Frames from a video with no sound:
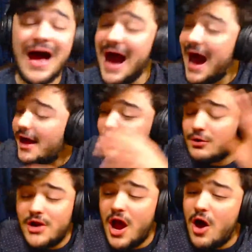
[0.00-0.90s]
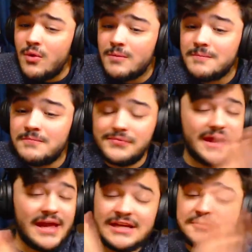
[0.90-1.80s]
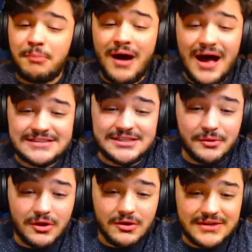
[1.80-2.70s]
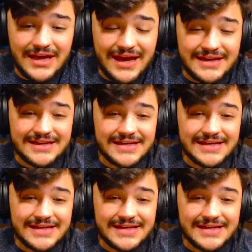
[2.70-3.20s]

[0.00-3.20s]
I don't know. It's possible, okay?